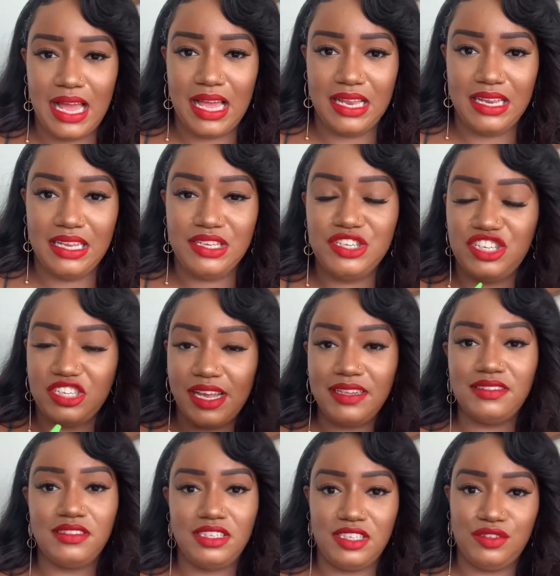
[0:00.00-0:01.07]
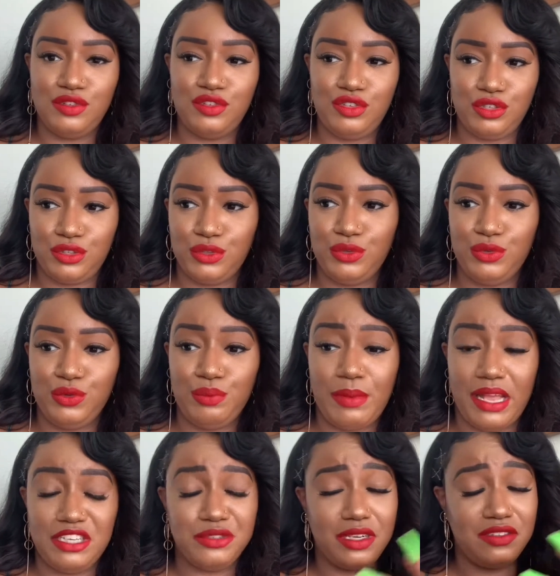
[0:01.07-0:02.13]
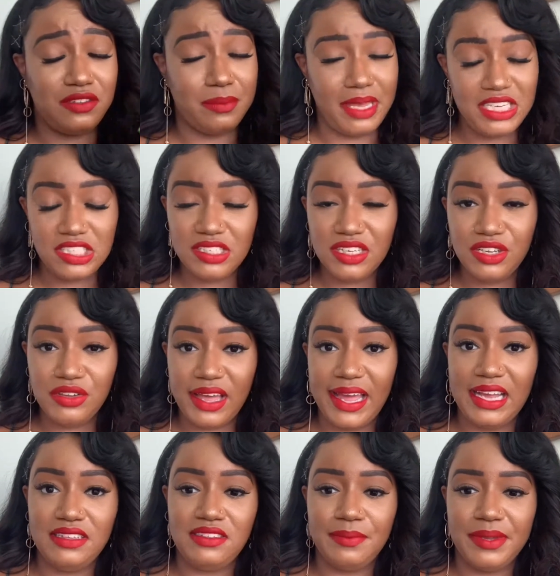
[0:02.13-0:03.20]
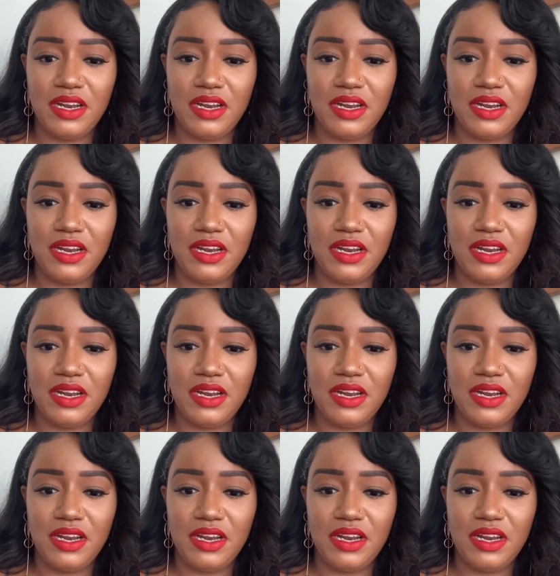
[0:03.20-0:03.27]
an injustice to my transformation in Christ,